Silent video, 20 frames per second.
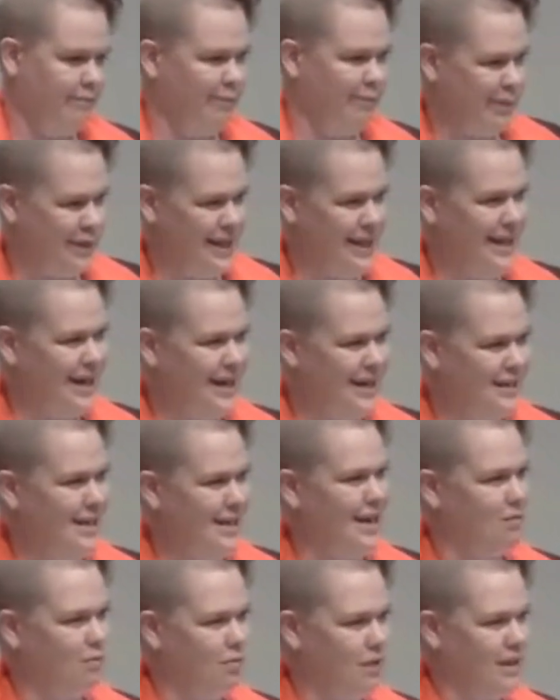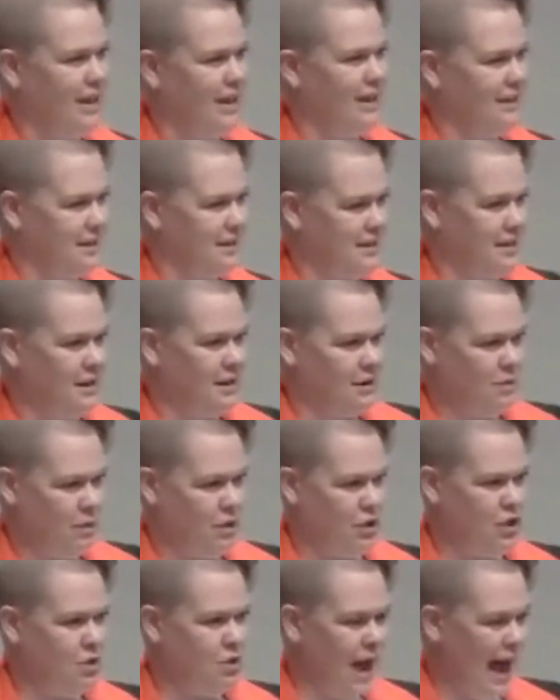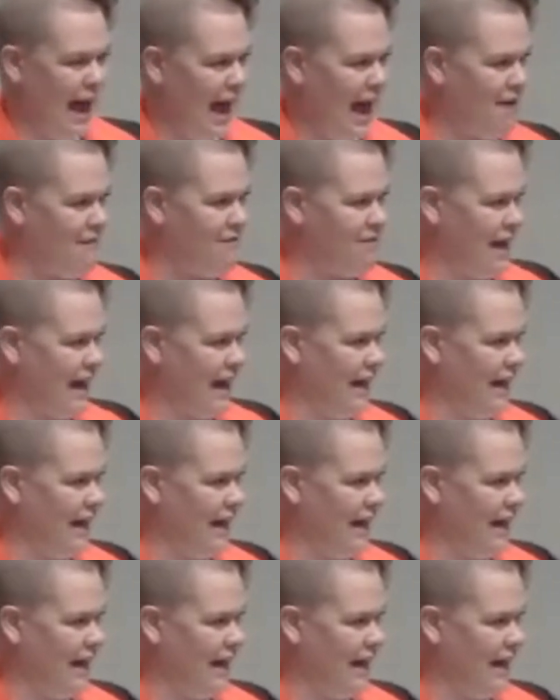But like I said, when you have